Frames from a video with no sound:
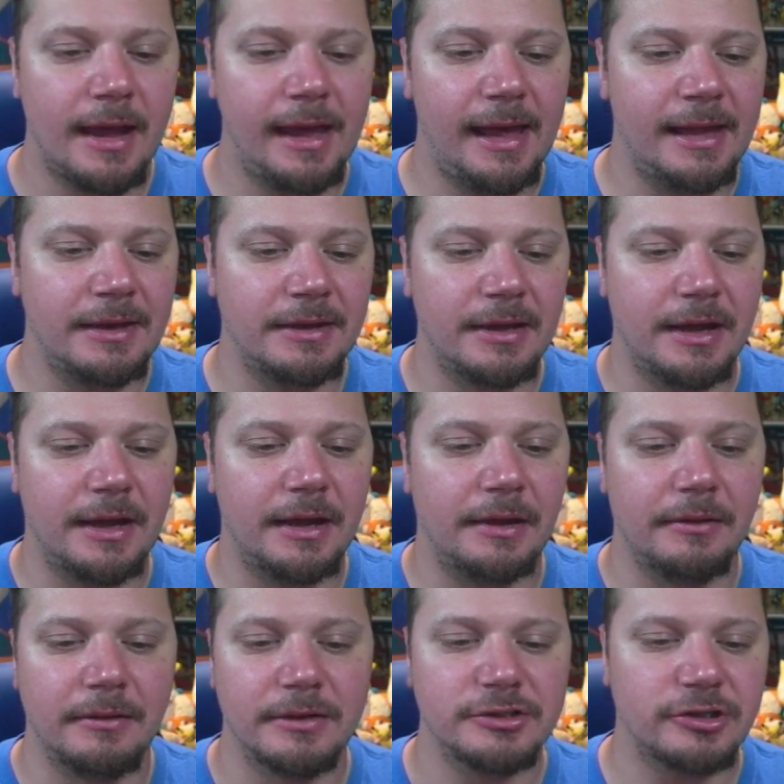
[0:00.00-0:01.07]
and
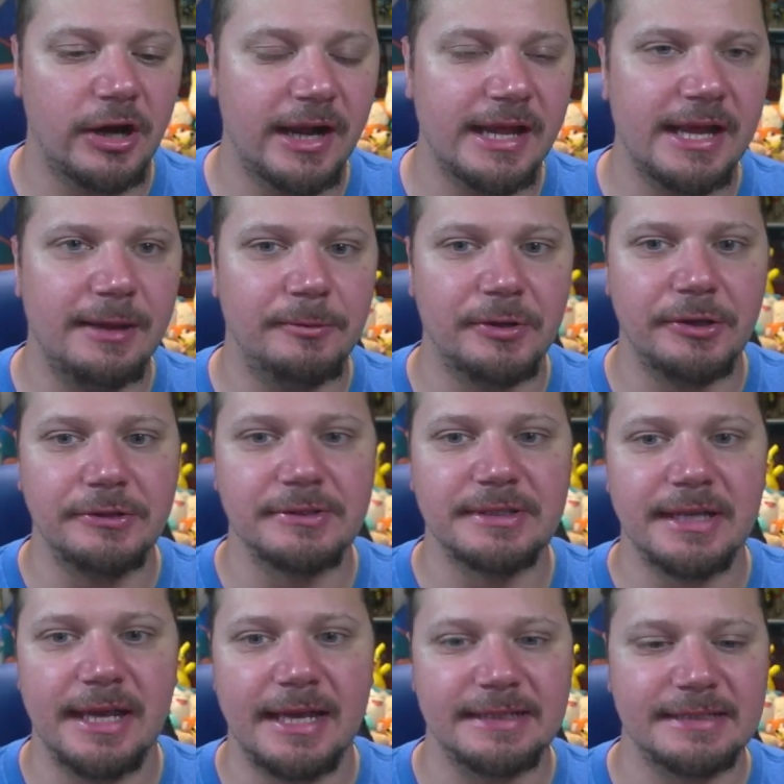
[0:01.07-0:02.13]
try to keep those
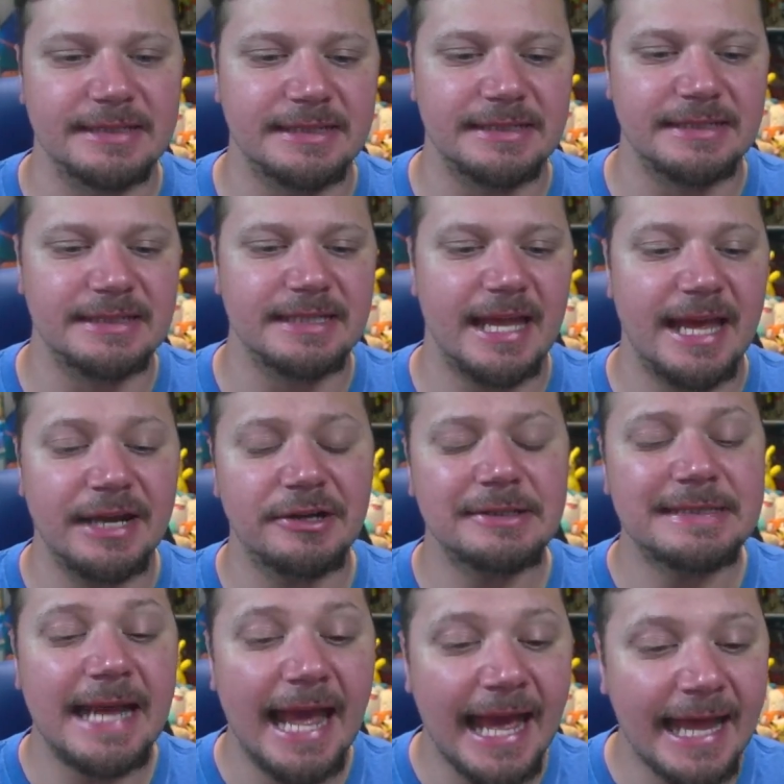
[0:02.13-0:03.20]
as
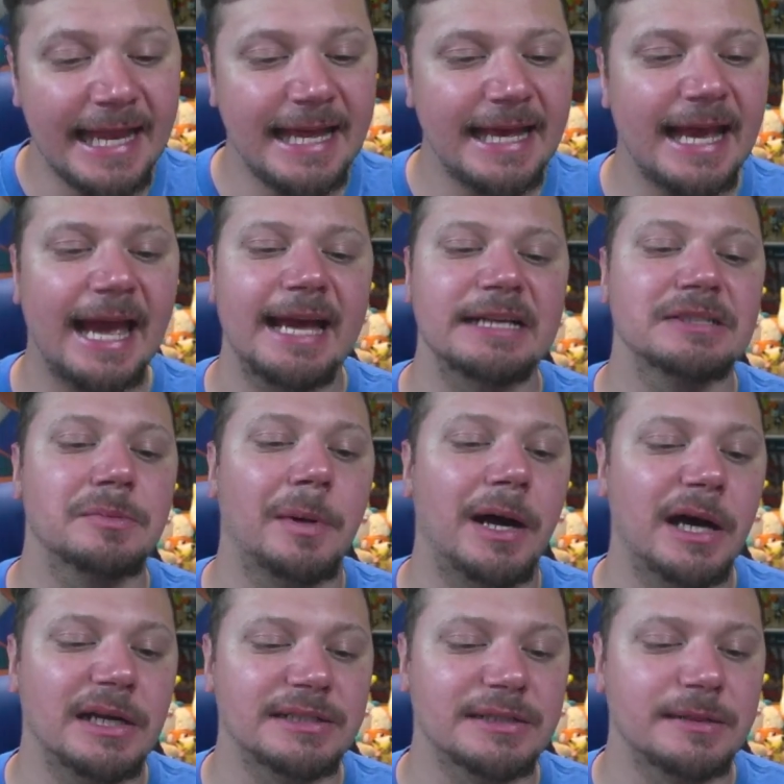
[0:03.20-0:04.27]
entertaining as
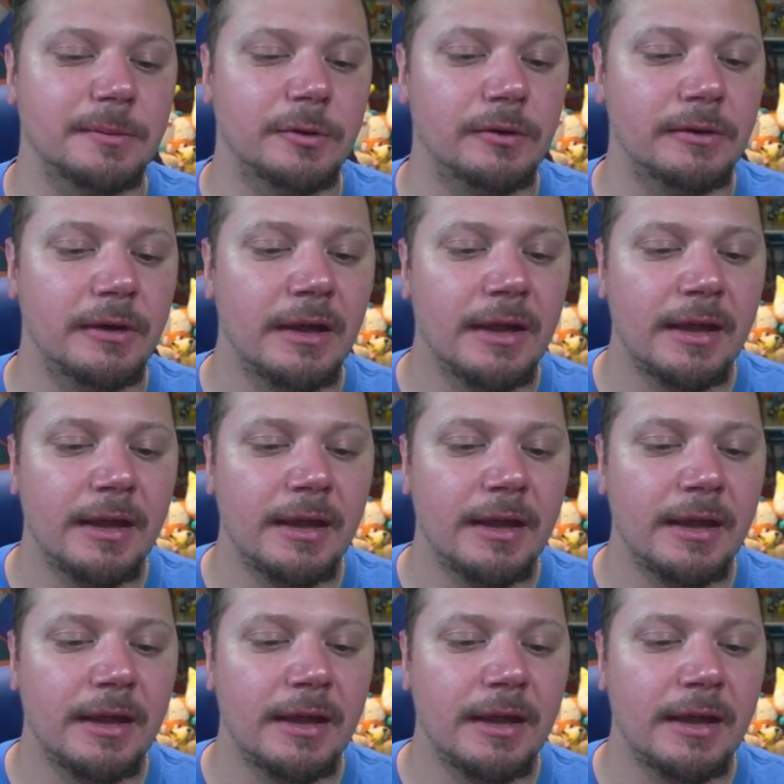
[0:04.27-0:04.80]
possible.